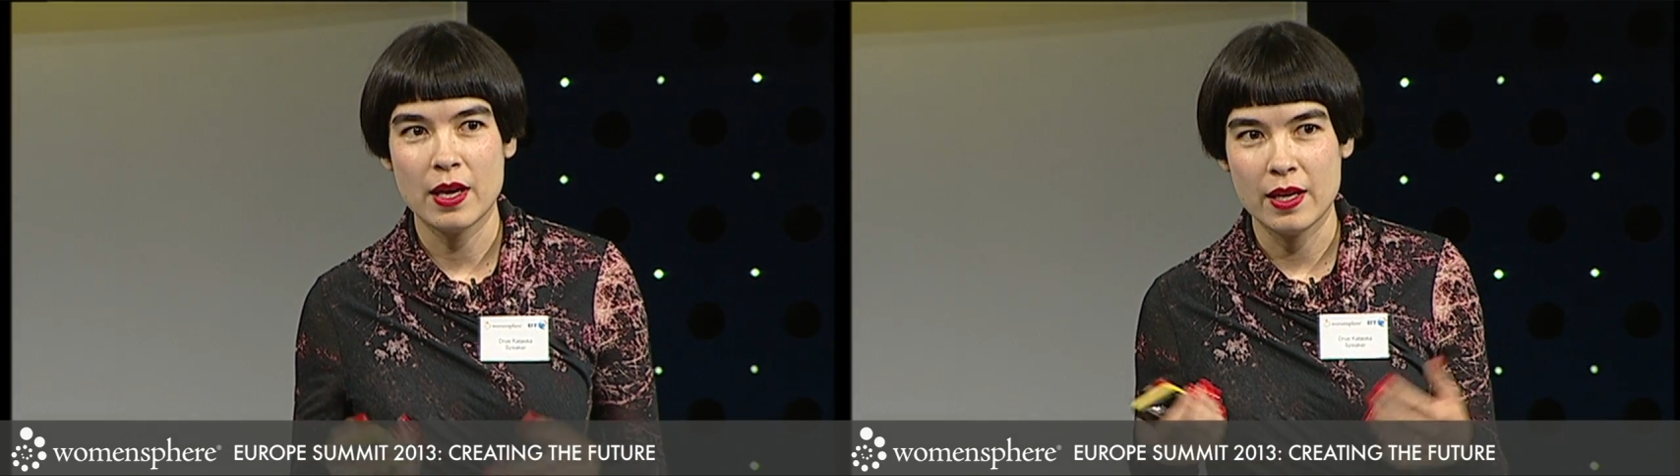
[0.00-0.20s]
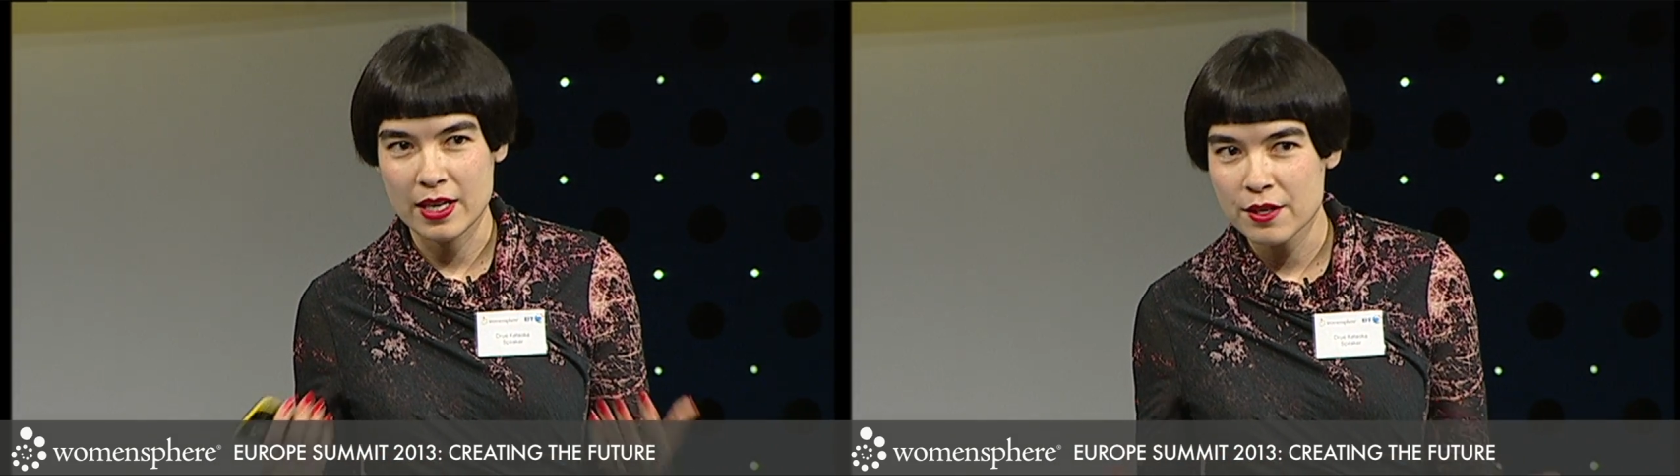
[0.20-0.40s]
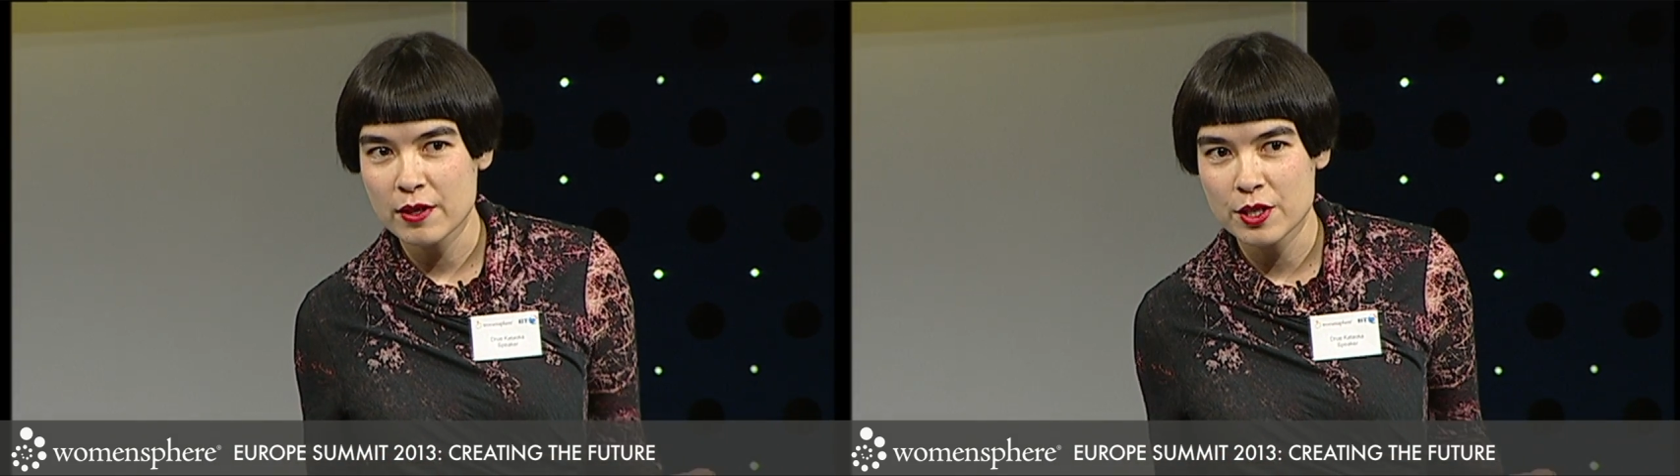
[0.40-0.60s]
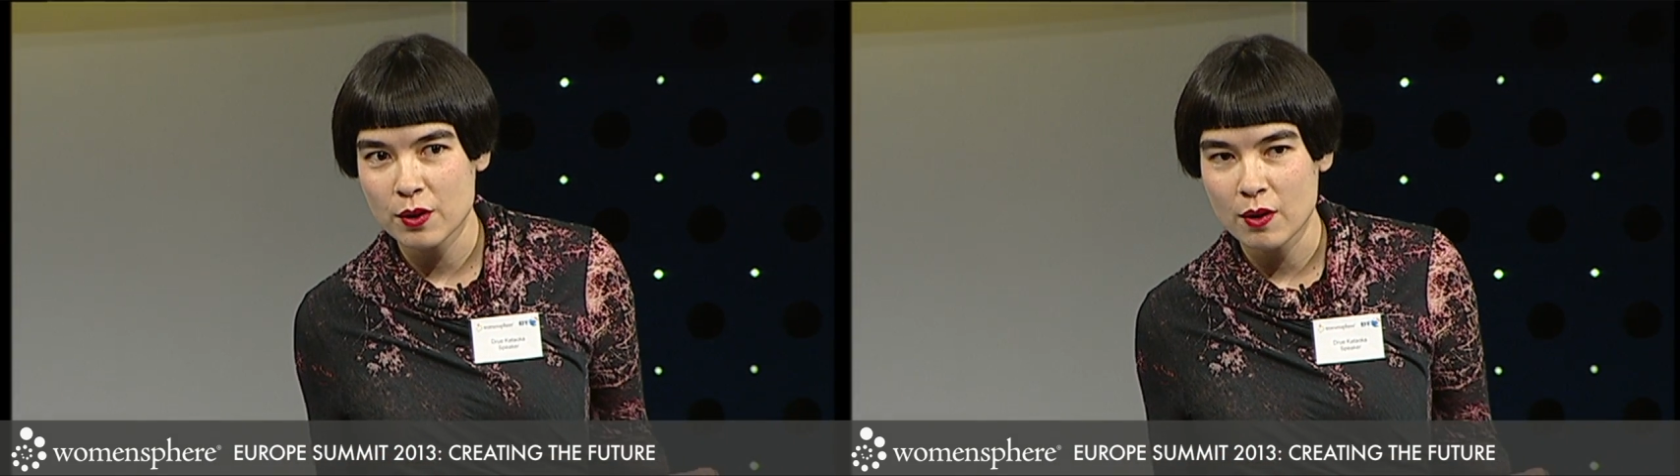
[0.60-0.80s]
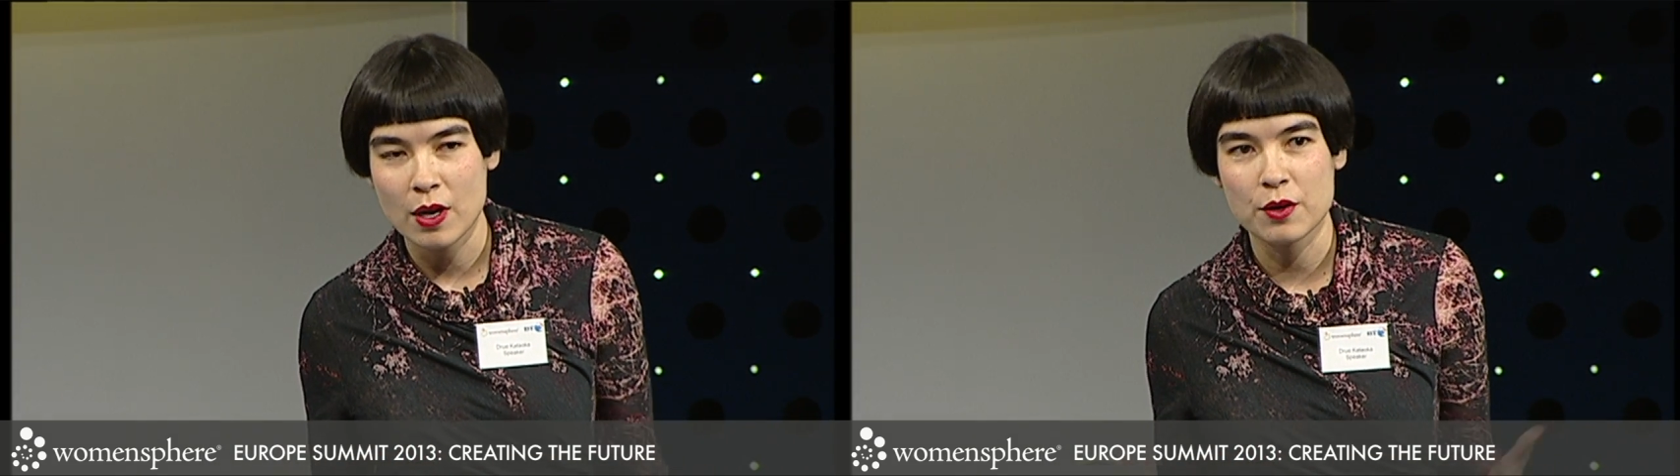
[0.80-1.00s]
an
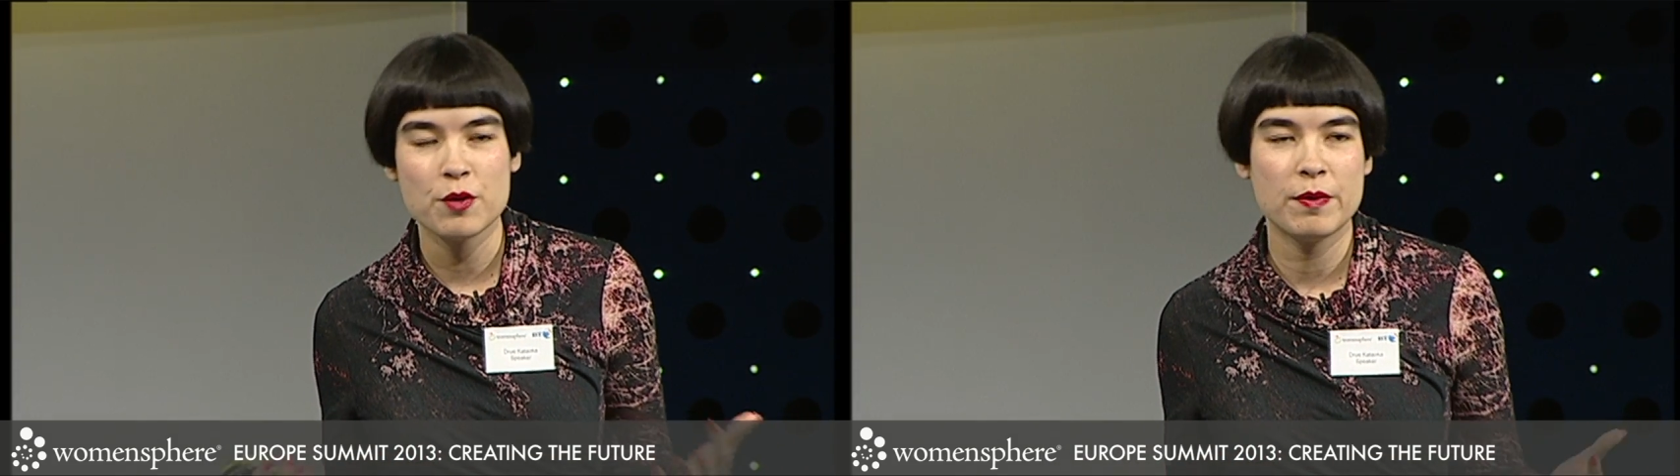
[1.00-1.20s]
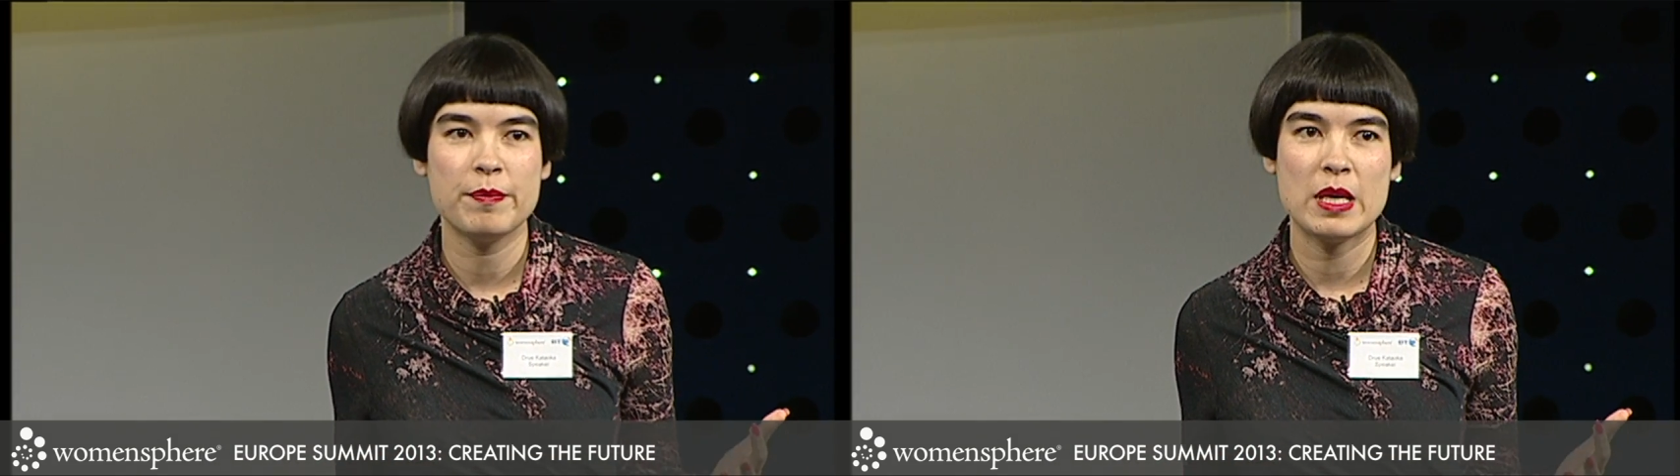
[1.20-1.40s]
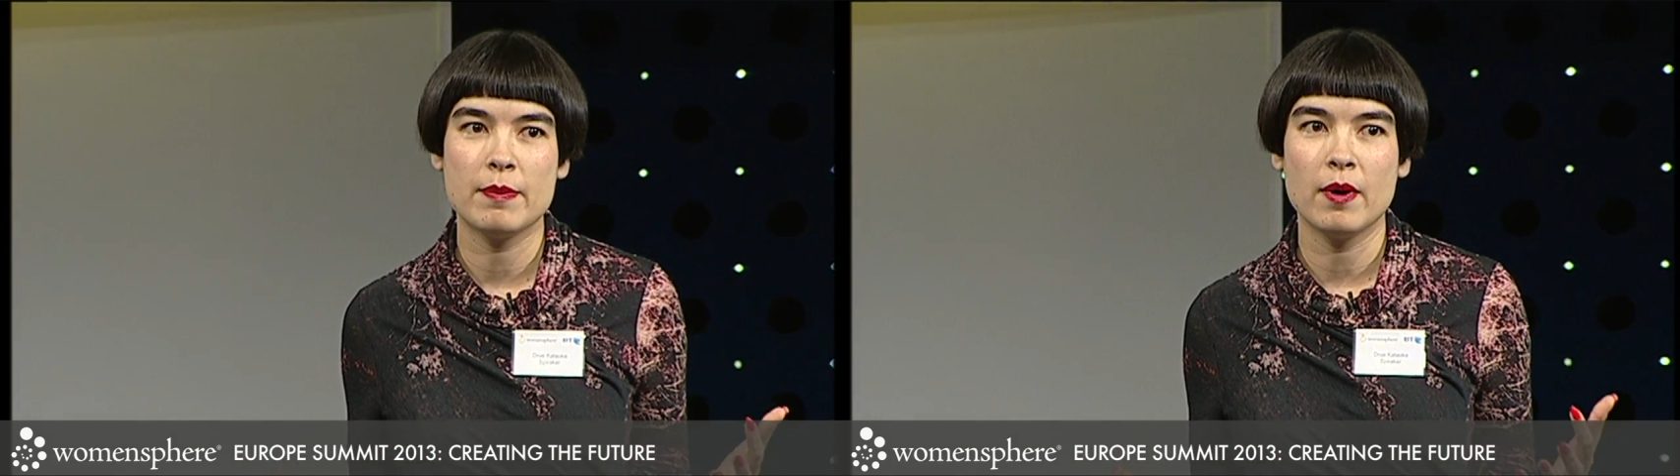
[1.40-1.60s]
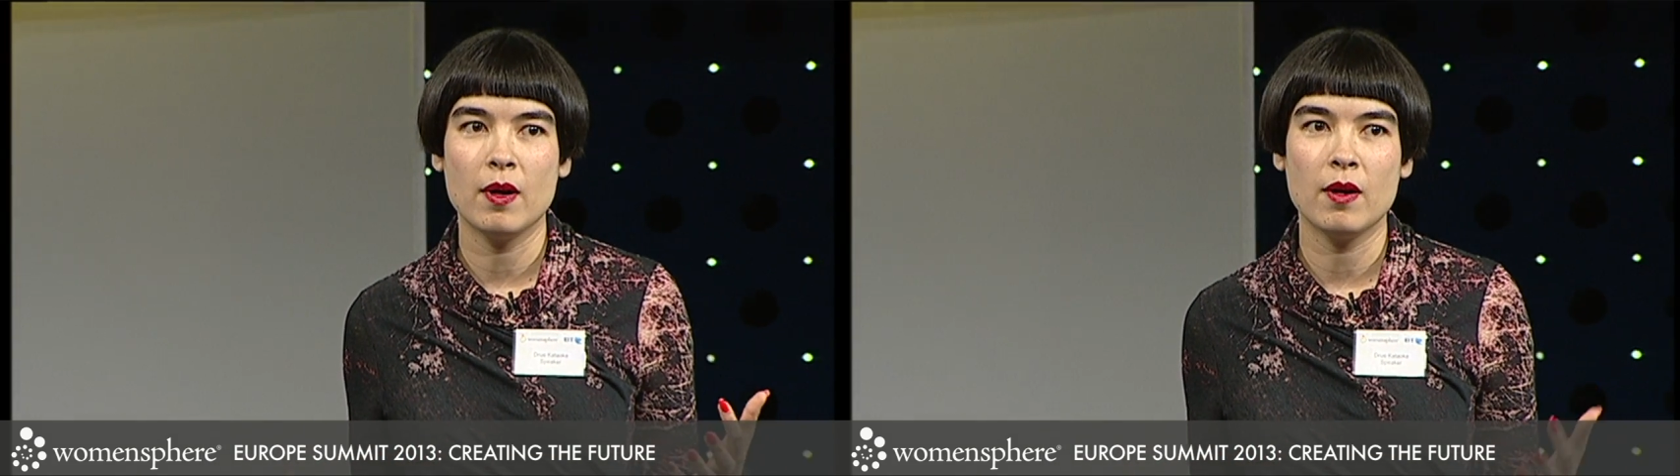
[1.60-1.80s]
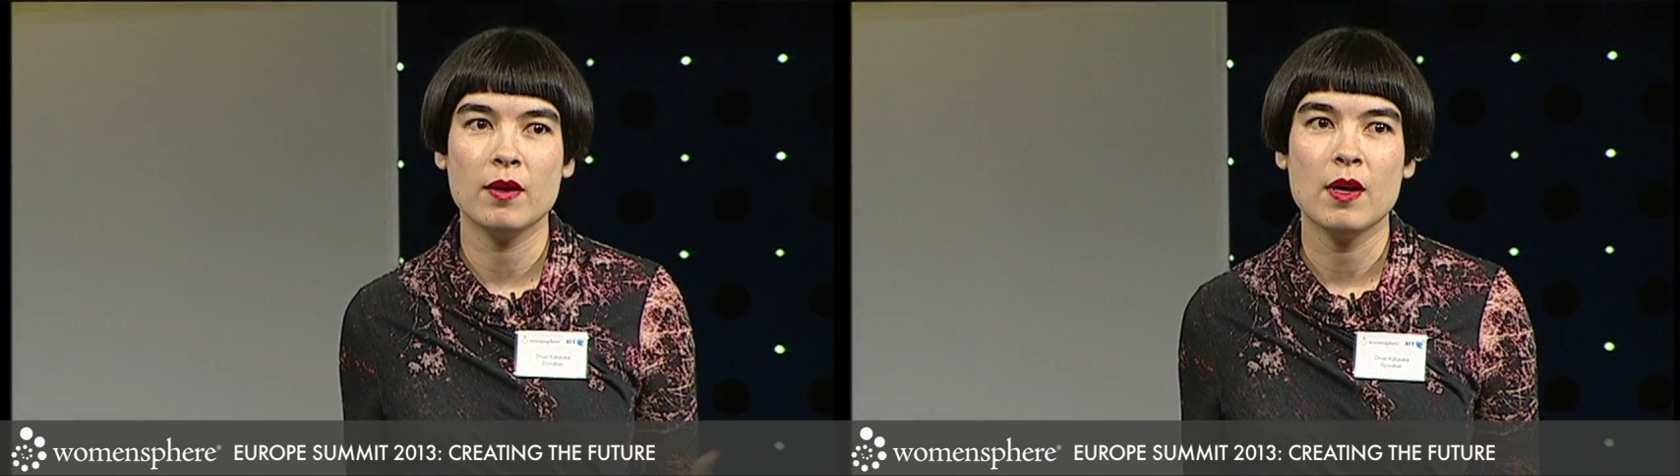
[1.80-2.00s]
individual, a group of
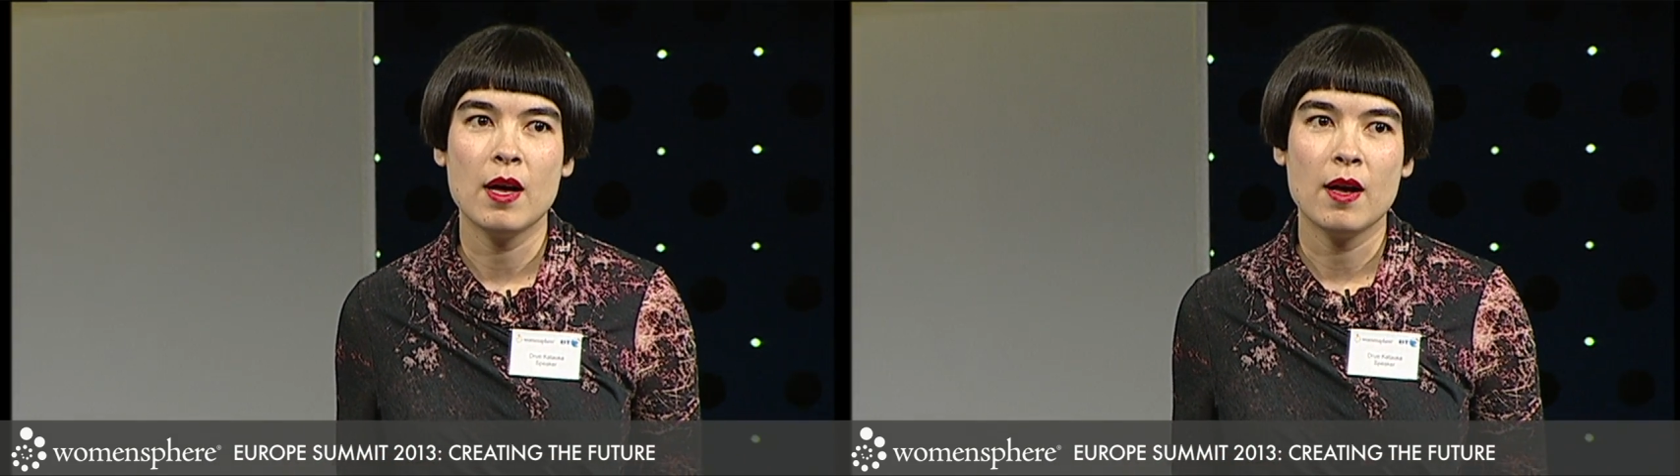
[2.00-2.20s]
people,